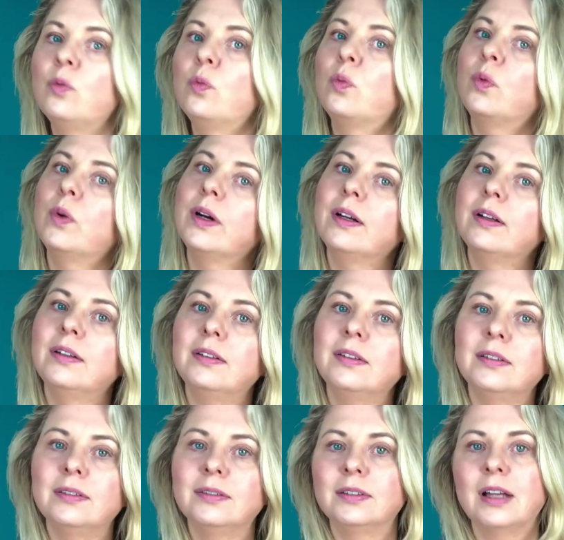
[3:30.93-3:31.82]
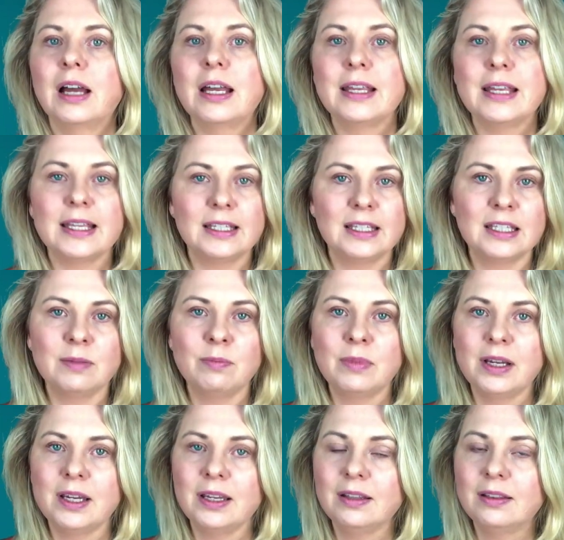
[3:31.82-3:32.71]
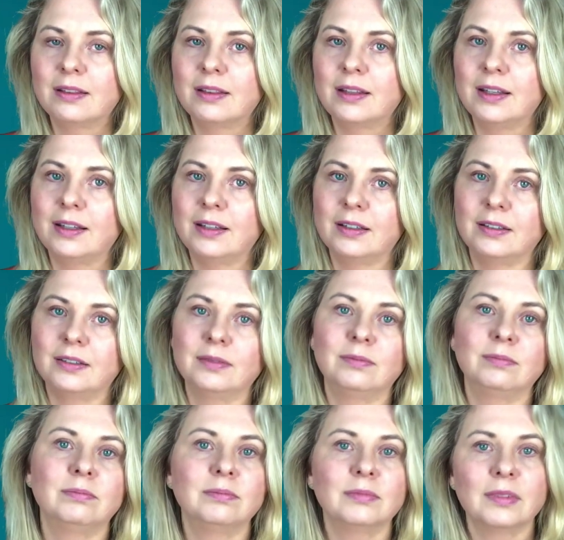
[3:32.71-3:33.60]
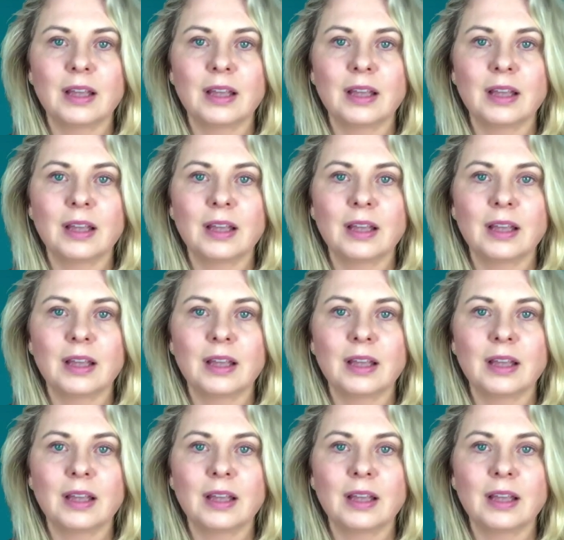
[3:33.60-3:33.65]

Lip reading: will estimate the